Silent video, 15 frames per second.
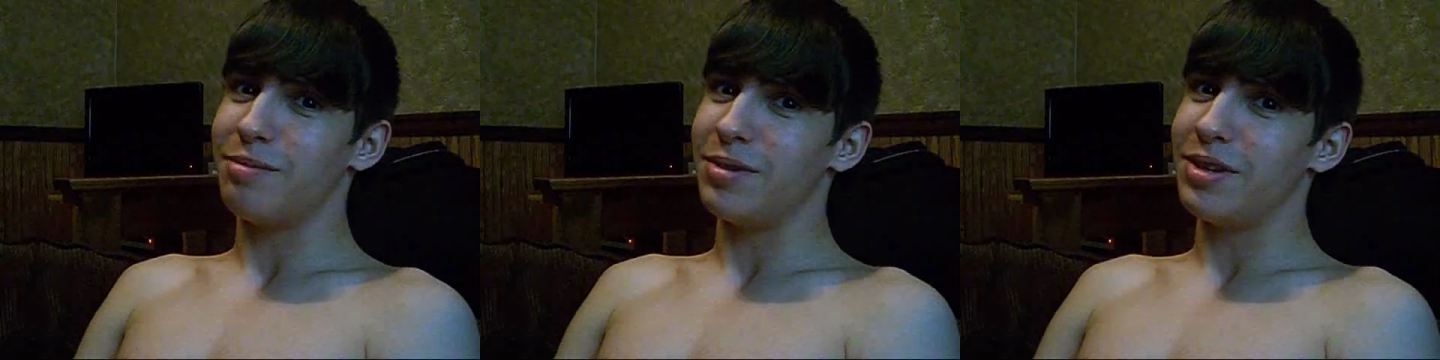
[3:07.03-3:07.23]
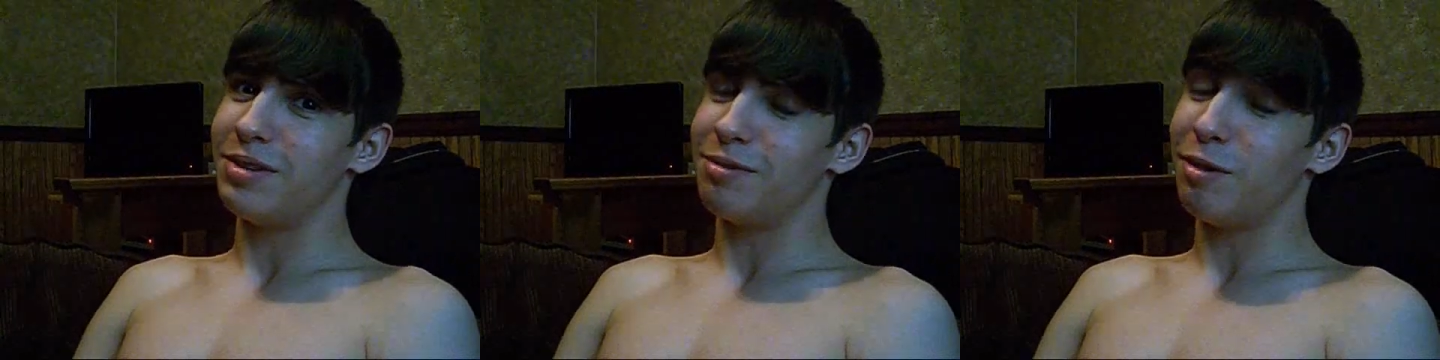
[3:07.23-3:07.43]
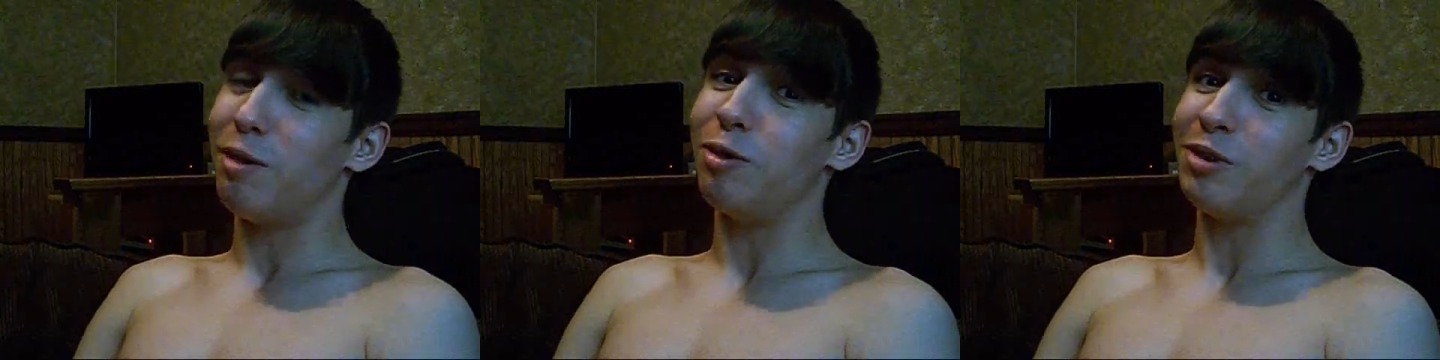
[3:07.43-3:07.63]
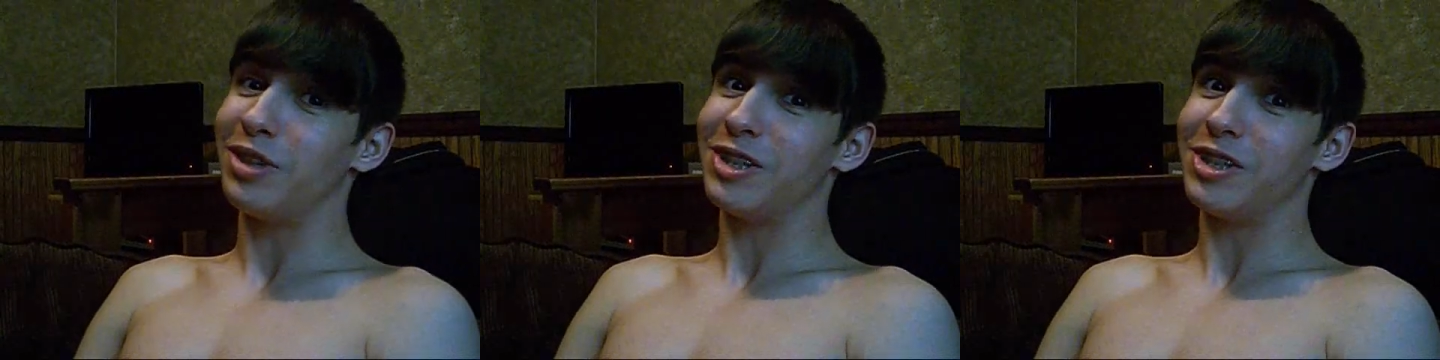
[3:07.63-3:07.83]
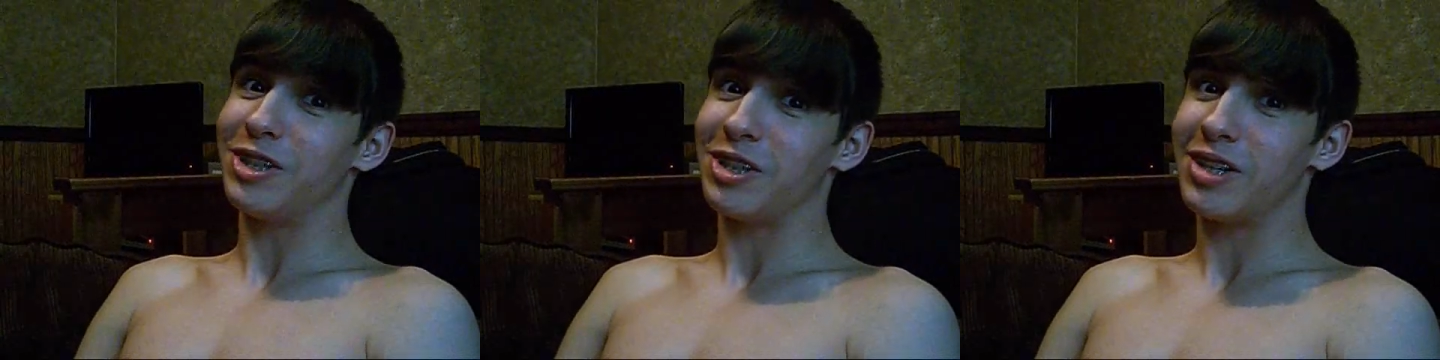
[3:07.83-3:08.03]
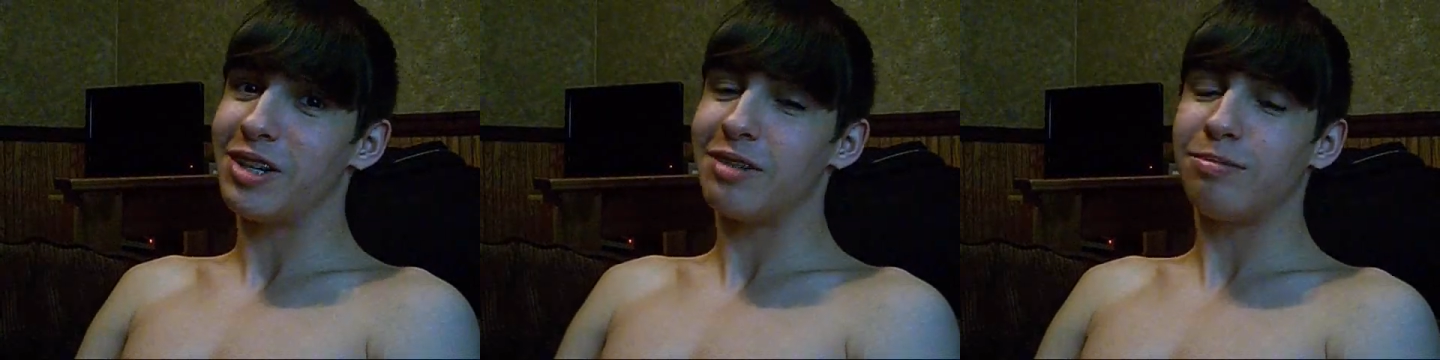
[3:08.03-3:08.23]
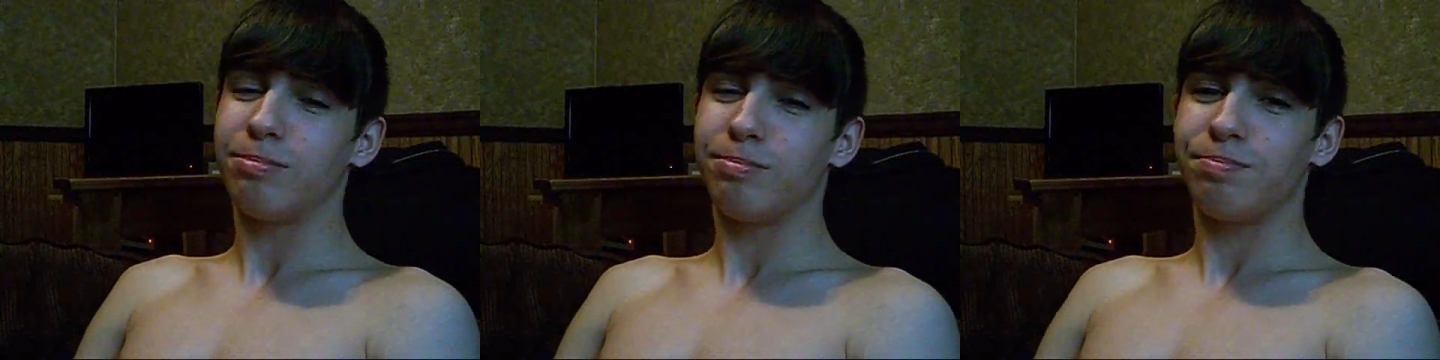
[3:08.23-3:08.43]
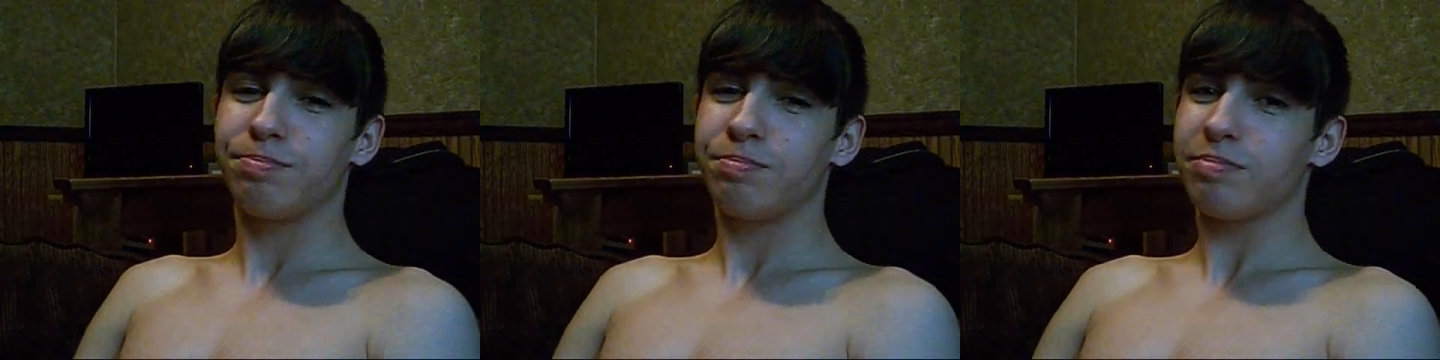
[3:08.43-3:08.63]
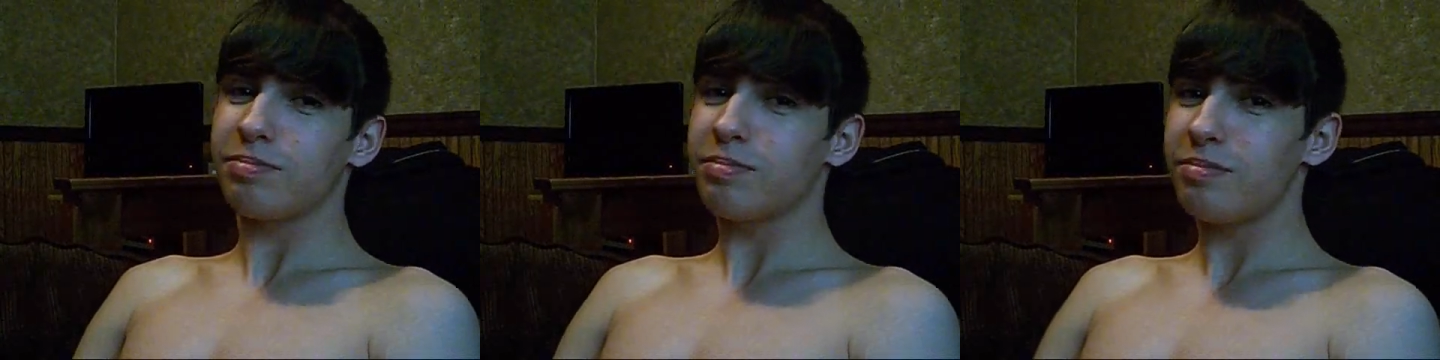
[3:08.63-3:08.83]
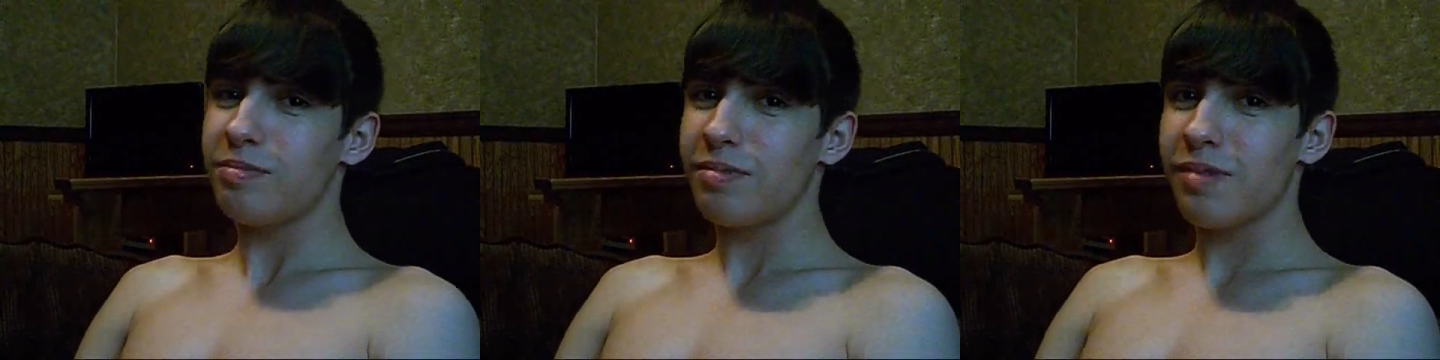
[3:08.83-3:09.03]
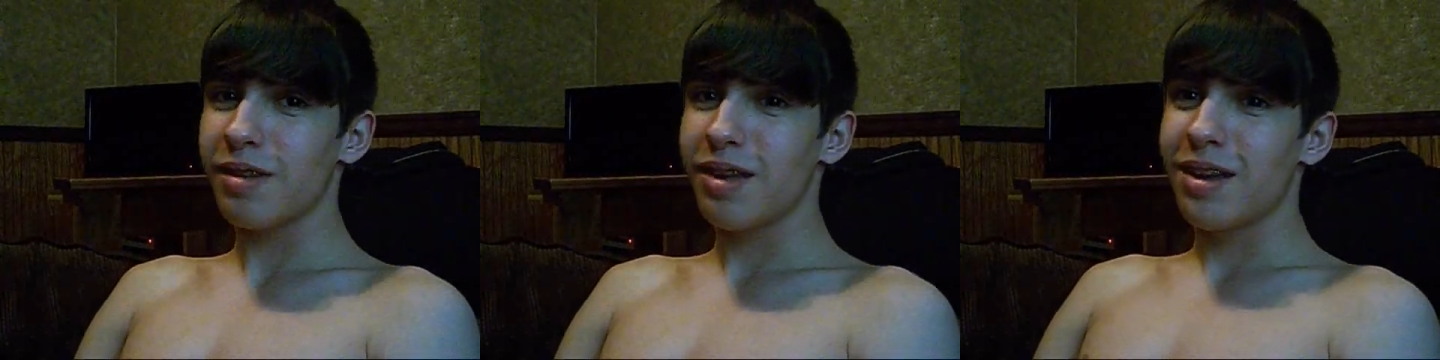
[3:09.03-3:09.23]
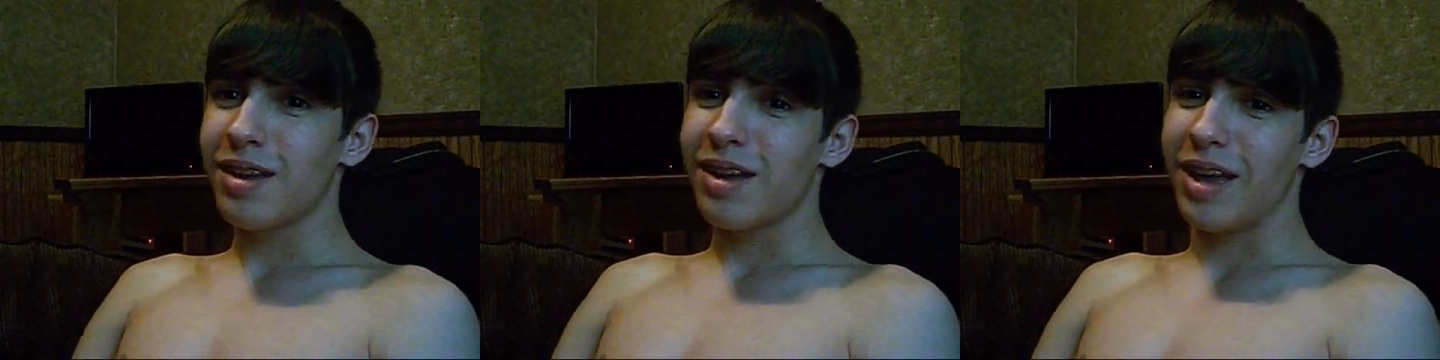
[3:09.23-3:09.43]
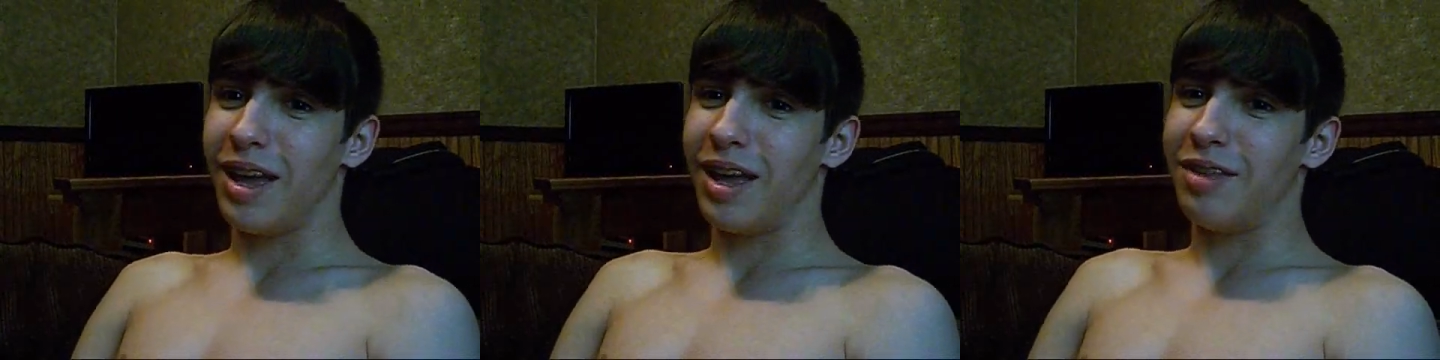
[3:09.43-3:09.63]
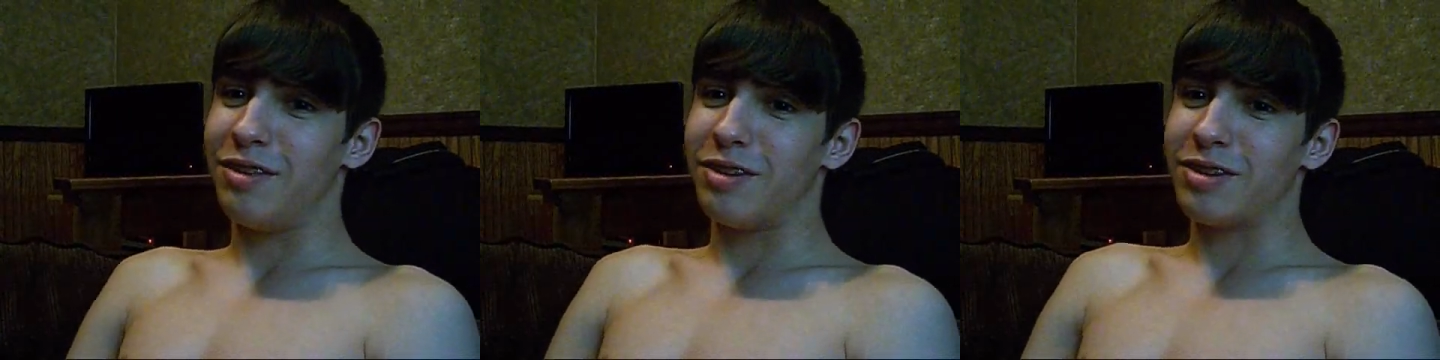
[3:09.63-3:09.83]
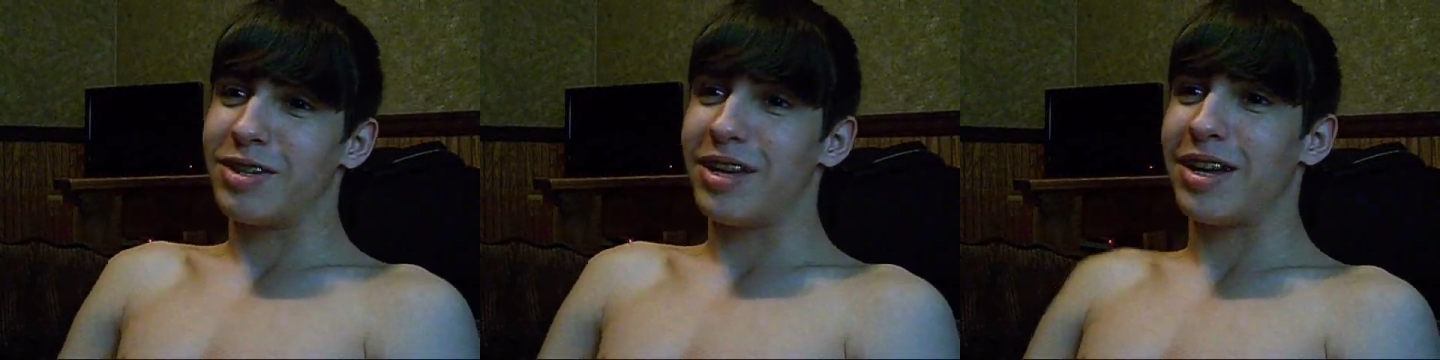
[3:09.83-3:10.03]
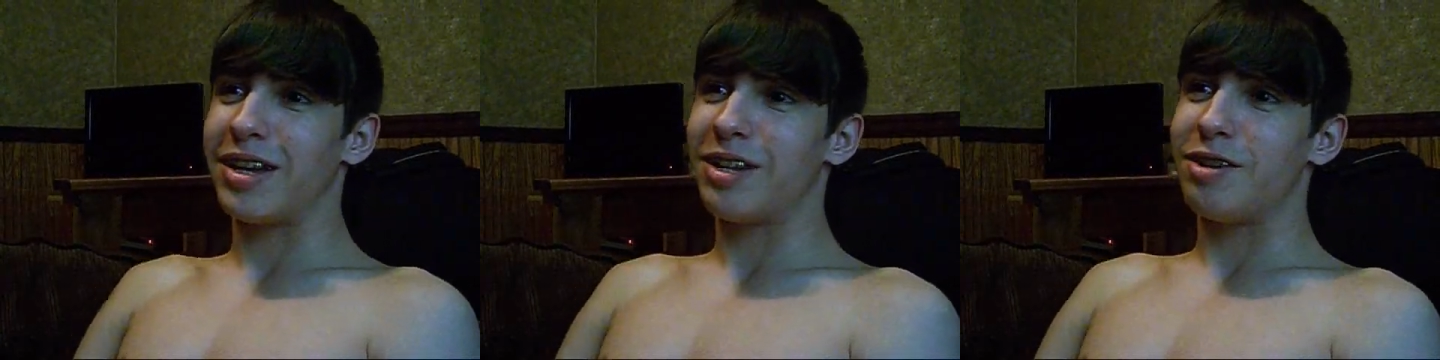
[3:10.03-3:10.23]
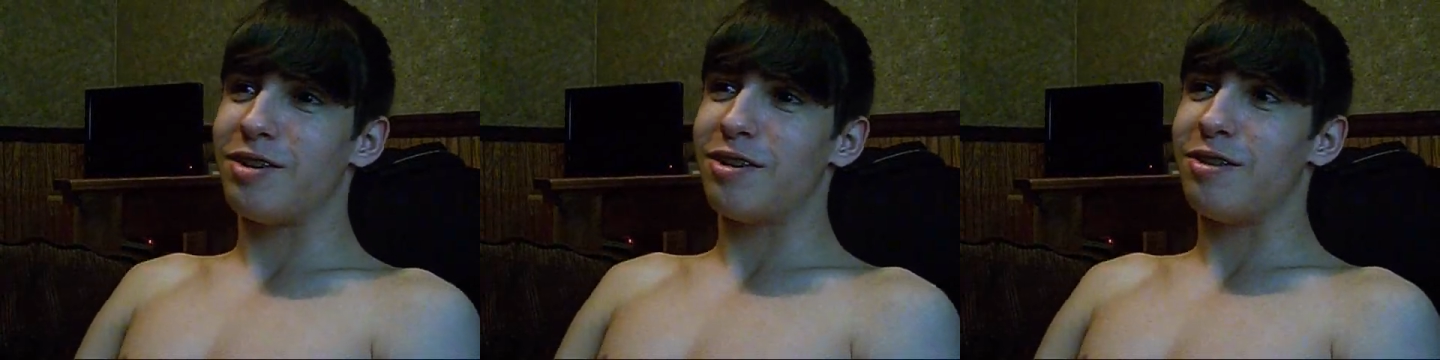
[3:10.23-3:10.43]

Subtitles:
I mean, holy shit. And there's, like,